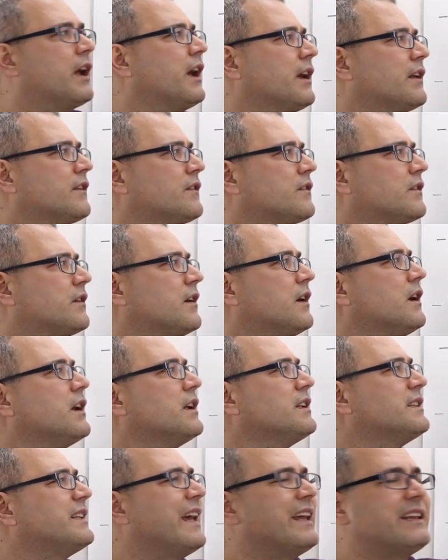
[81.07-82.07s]
X.
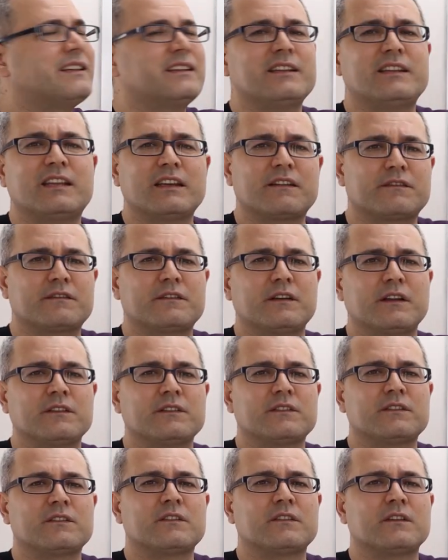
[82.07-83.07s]
Take the
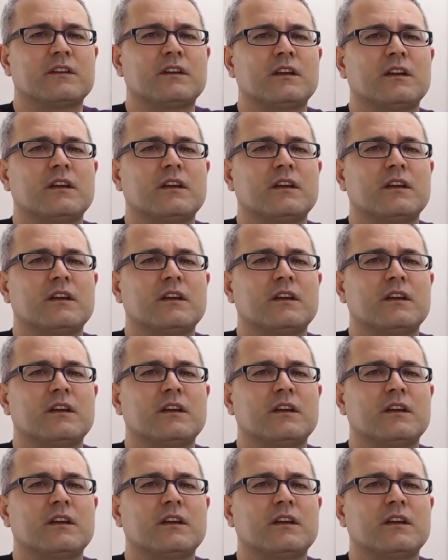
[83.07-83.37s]
difference,